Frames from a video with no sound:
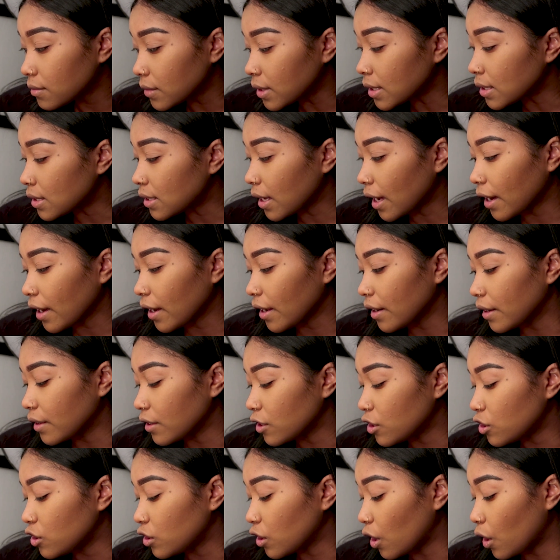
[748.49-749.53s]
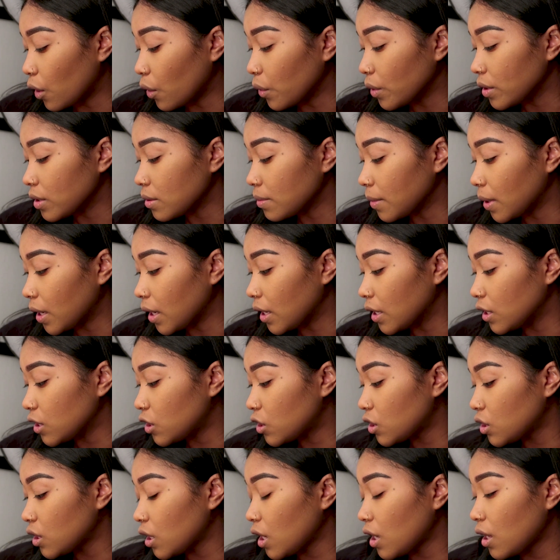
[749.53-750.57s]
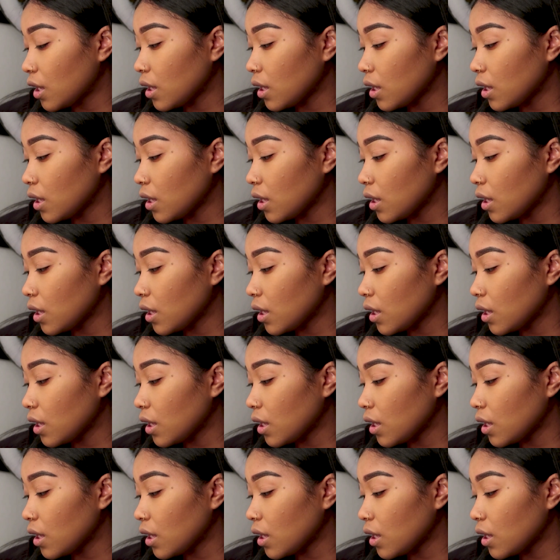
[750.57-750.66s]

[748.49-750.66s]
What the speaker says: it's not gonna show as much.